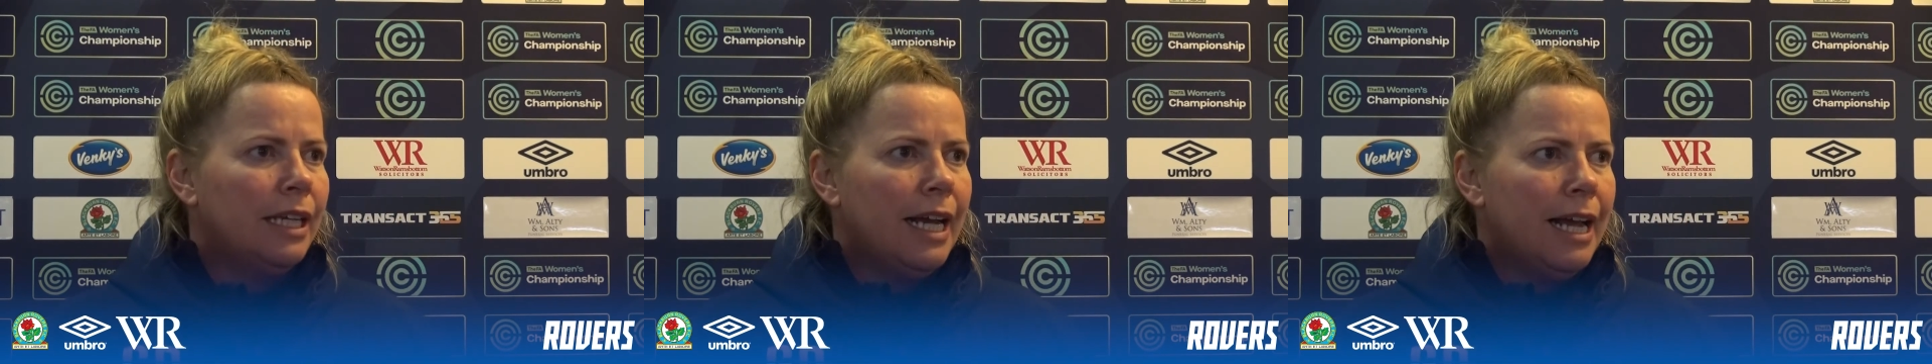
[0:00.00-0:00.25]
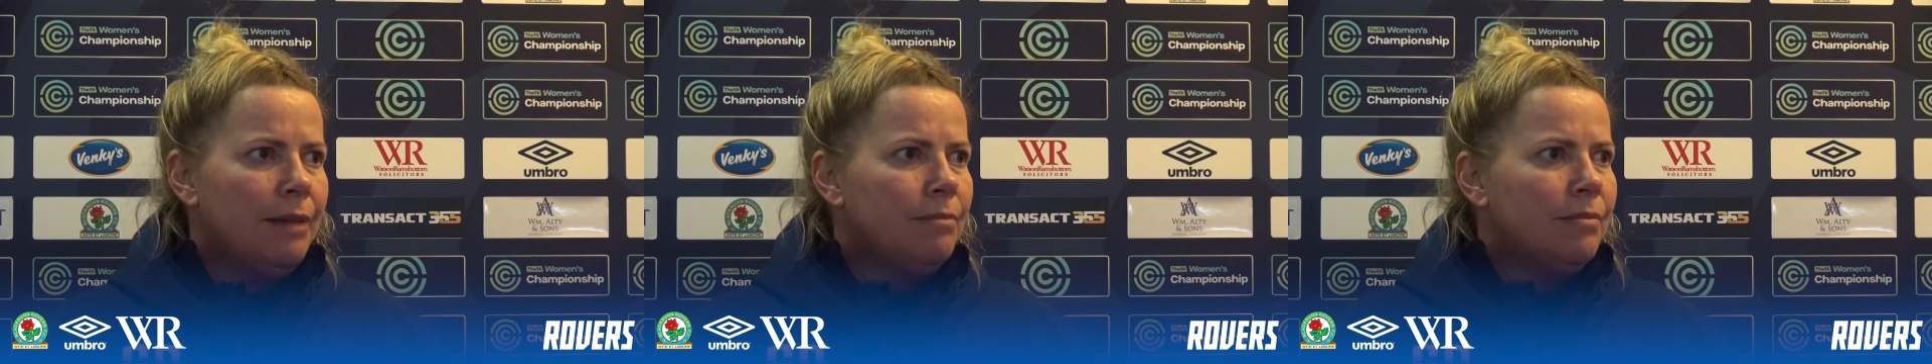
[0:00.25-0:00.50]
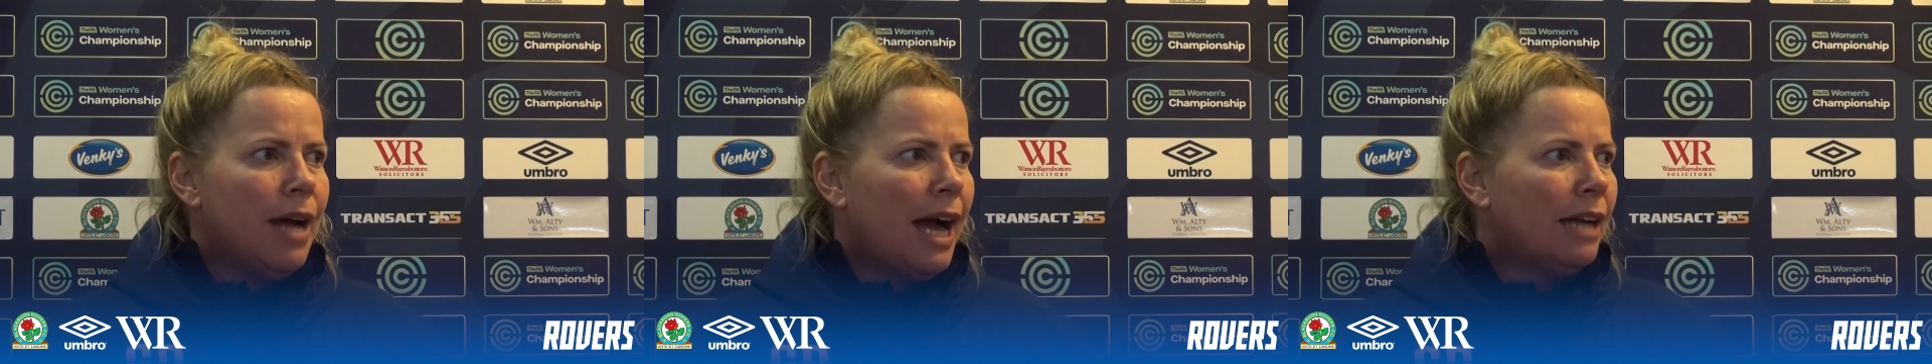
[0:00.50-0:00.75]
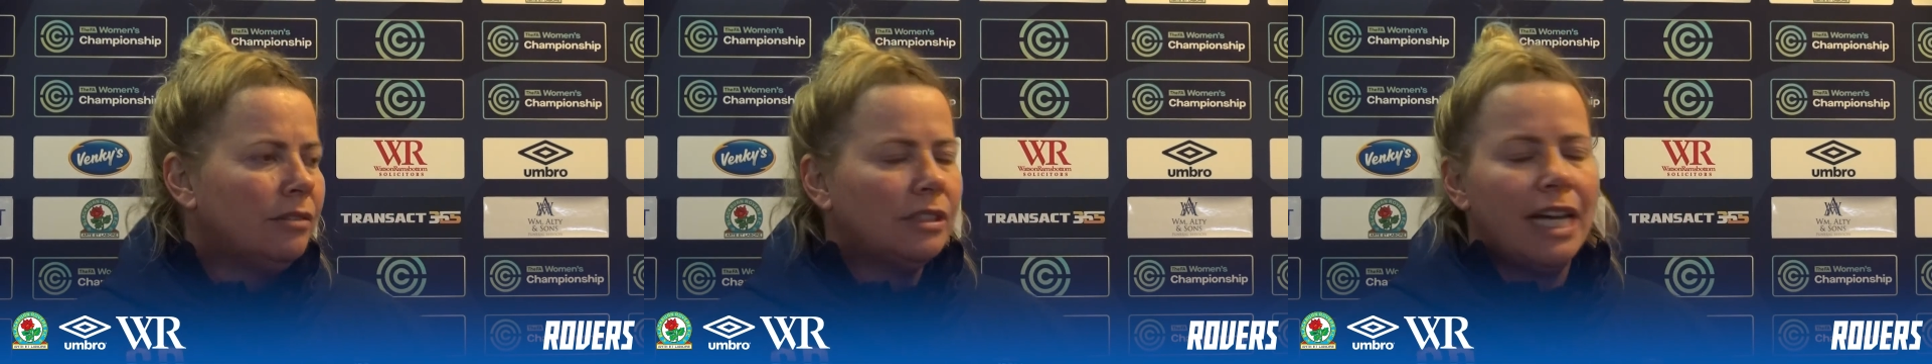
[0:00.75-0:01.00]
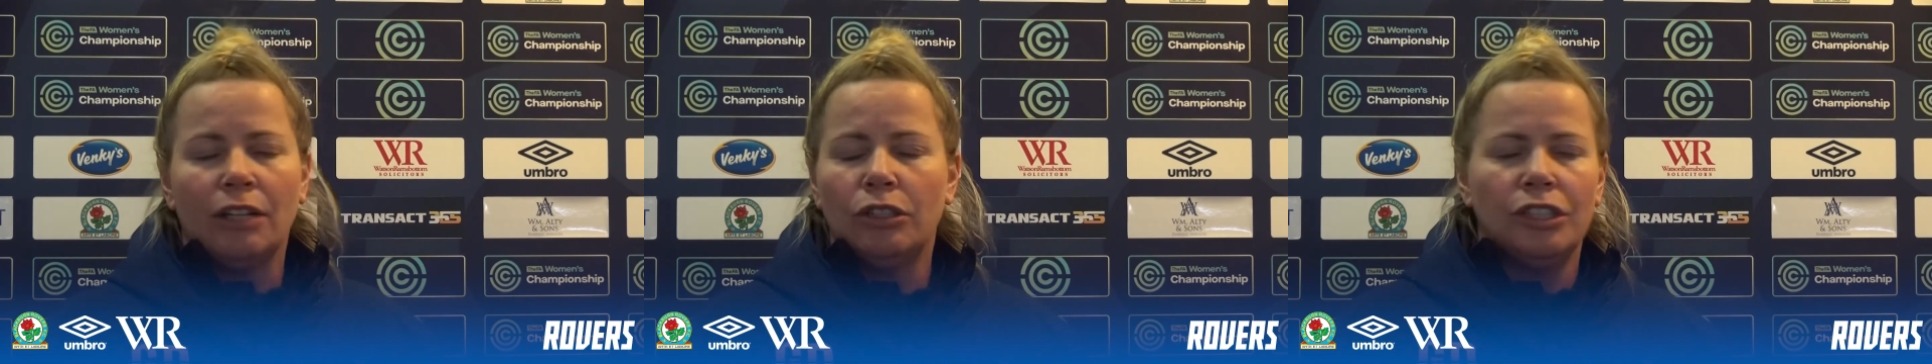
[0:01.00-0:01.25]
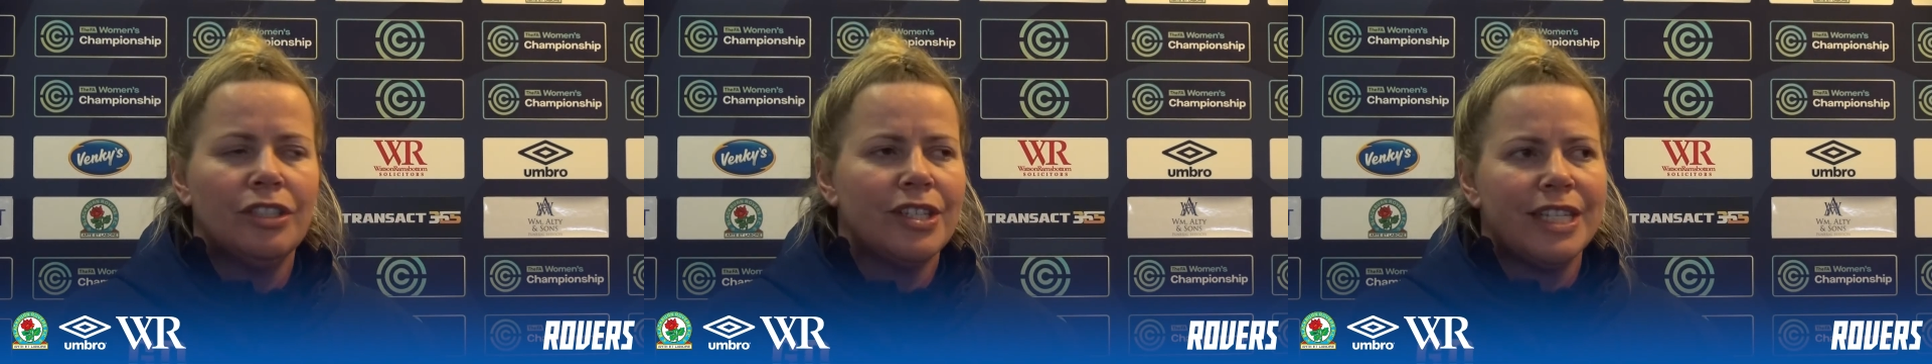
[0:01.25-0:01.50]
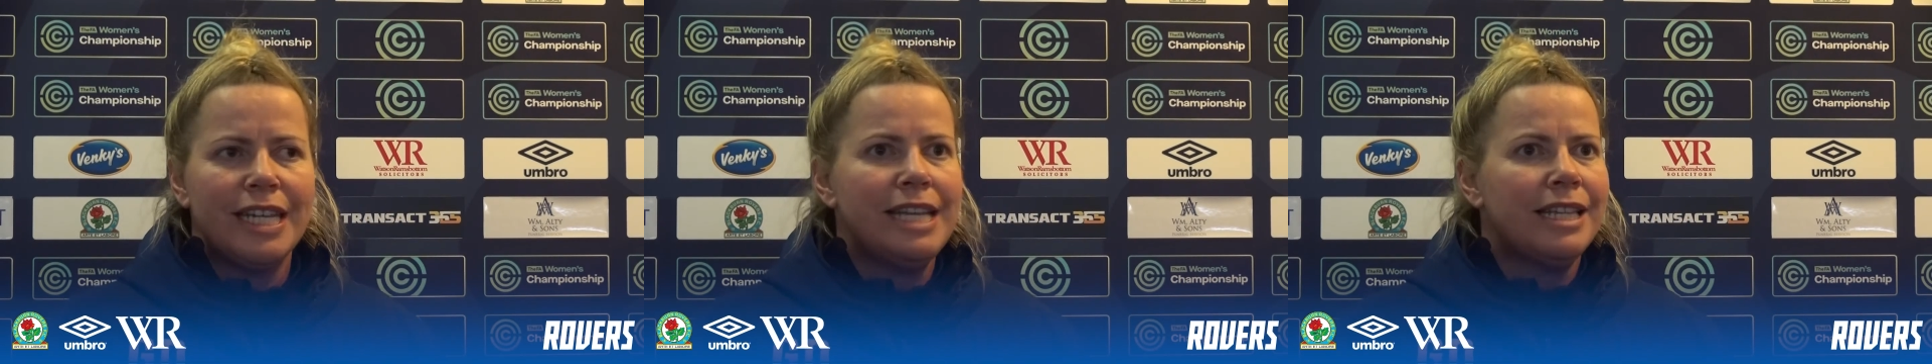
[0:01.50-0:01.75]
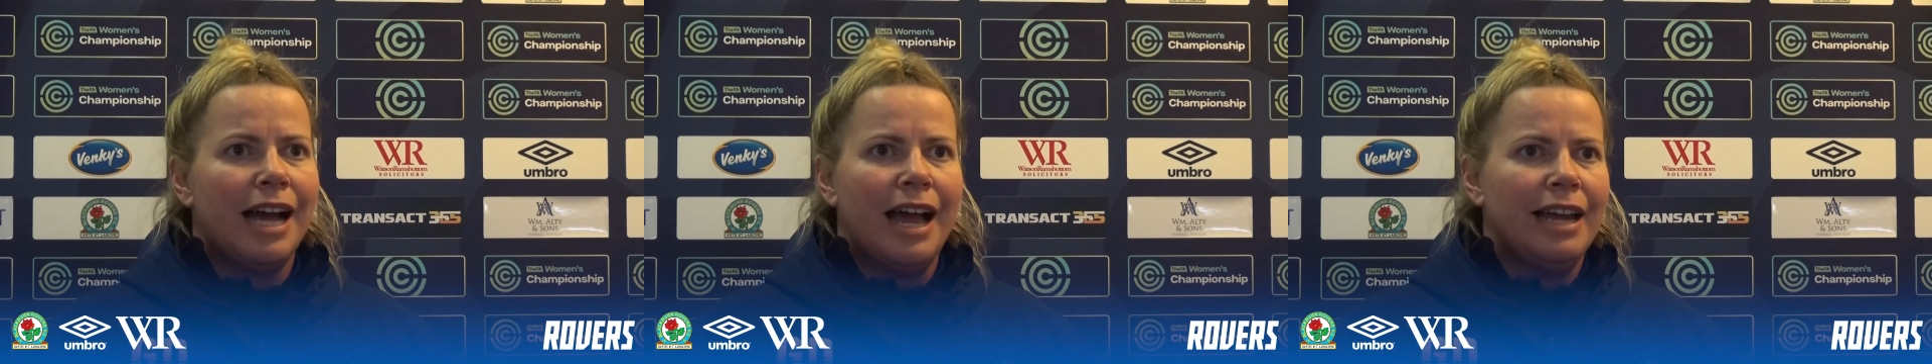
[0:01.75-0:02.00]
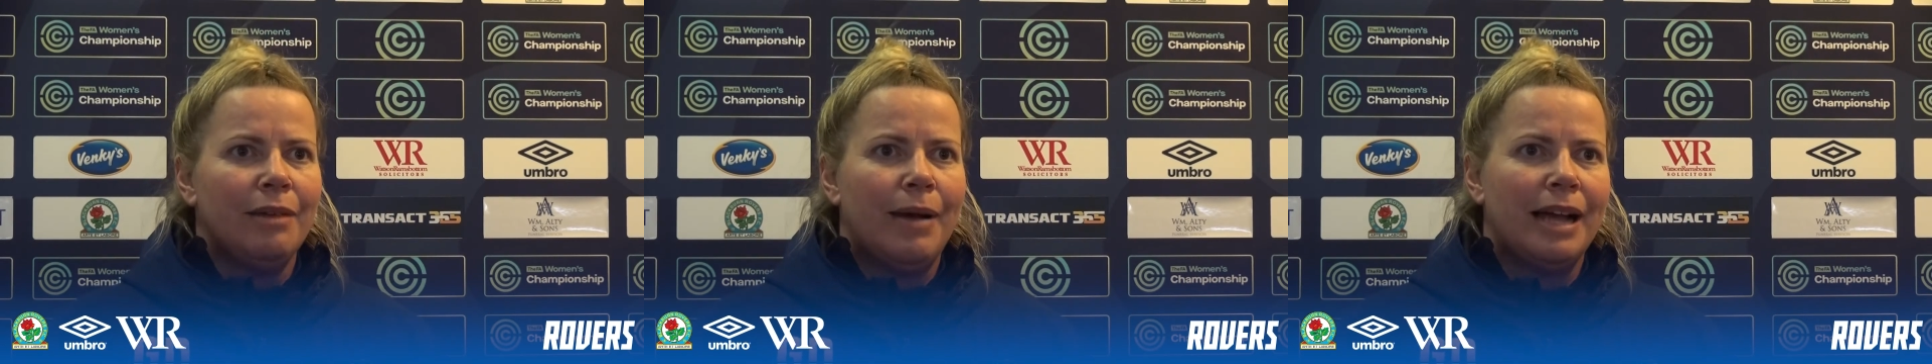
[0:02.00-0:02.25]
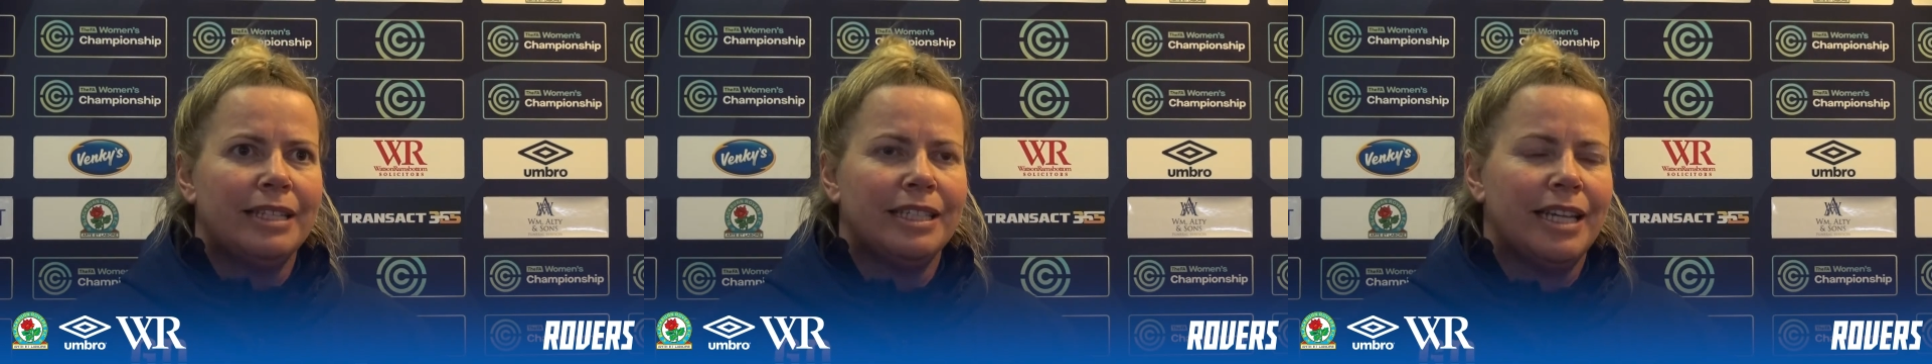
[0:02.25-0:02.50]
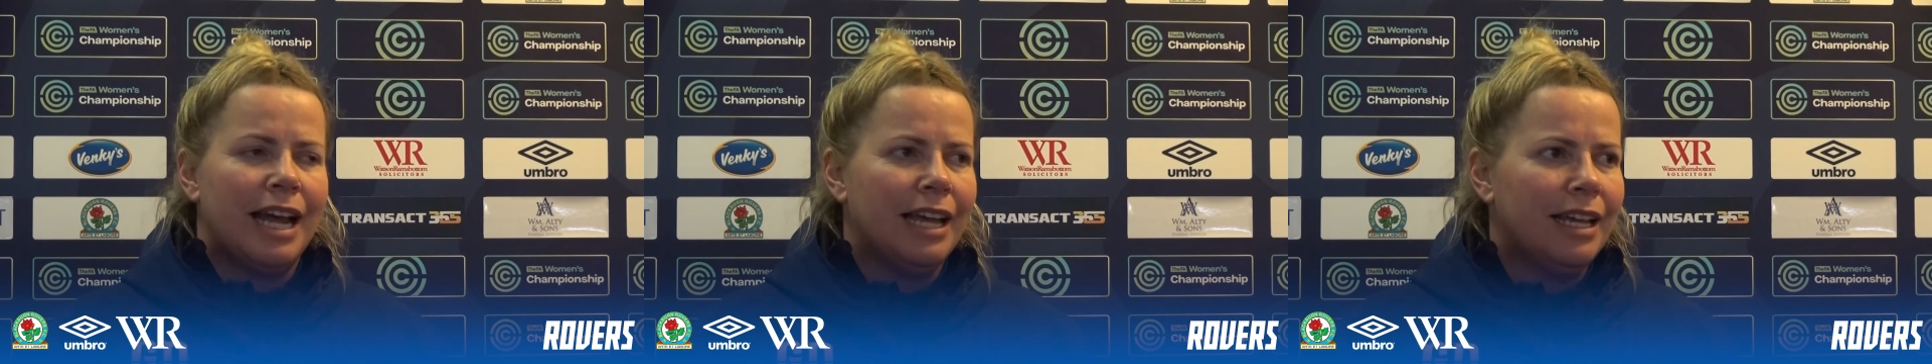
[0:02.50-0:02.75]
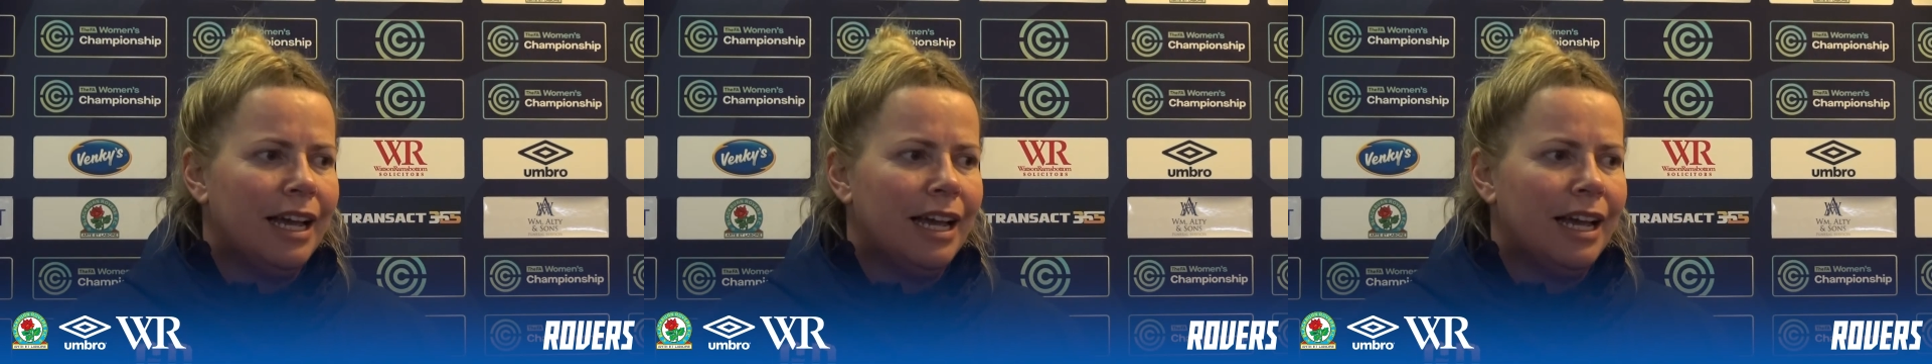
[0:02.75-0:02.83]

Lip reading: I couldn't see that anywhere today,